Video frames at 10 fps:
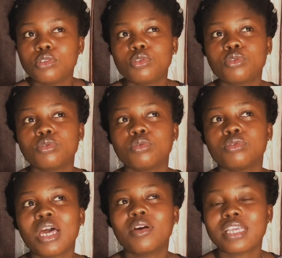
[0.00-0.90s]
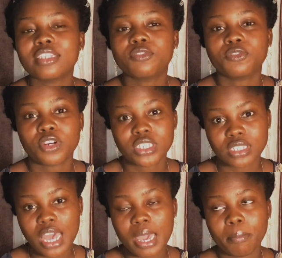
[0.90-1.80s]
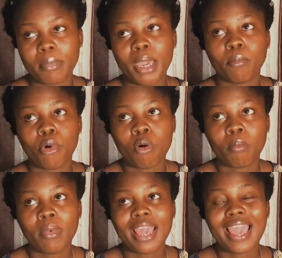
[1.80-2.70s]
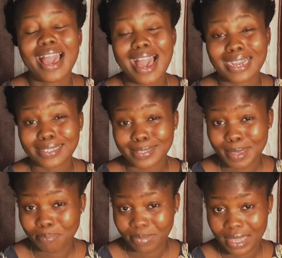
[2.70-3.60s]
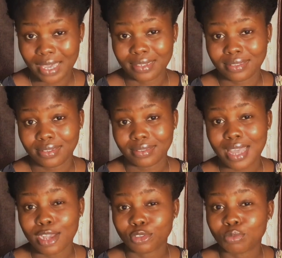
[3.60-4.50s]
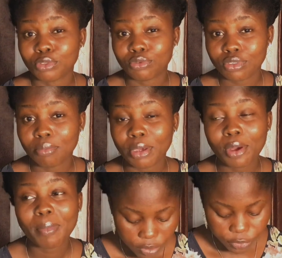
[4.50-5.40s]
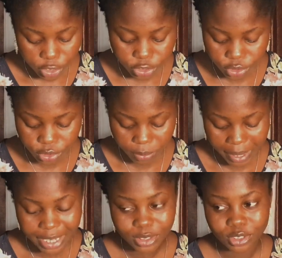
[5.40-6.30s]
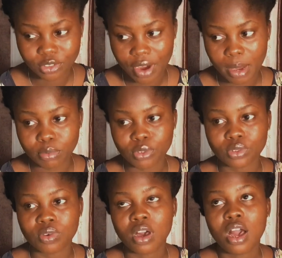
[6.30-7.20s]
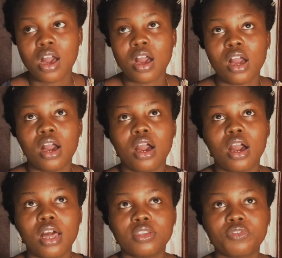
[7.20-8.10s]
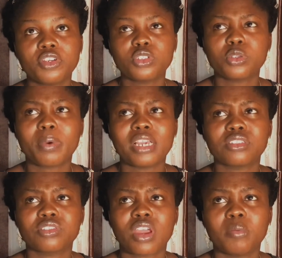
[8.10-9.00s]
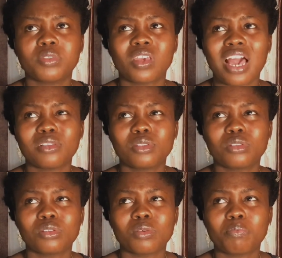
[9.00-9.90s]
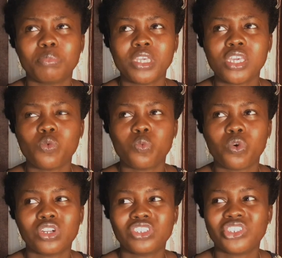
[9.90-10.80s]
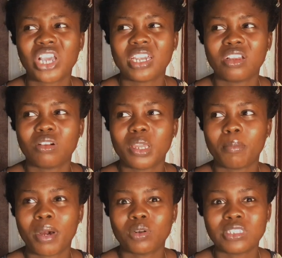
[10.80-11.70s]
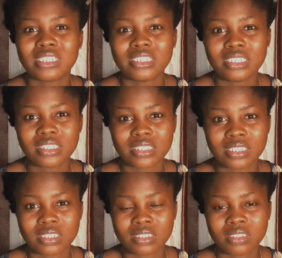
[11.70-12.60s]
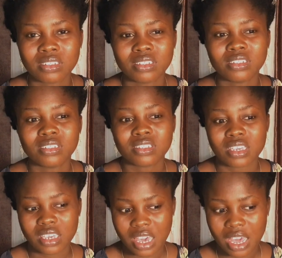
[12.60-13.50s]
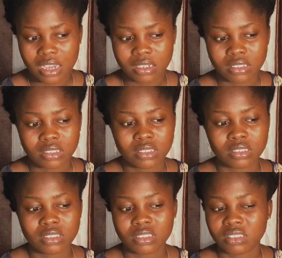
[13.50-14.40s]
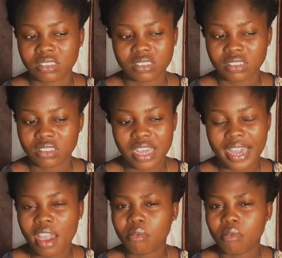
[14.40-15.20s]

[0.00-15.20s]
So that was like the first time my mom accepted that I should be doing makeup. My first YouTuber I subscribed to, the first YouTuber I subscribed to has to be one channel about knitting. Yeah, I can't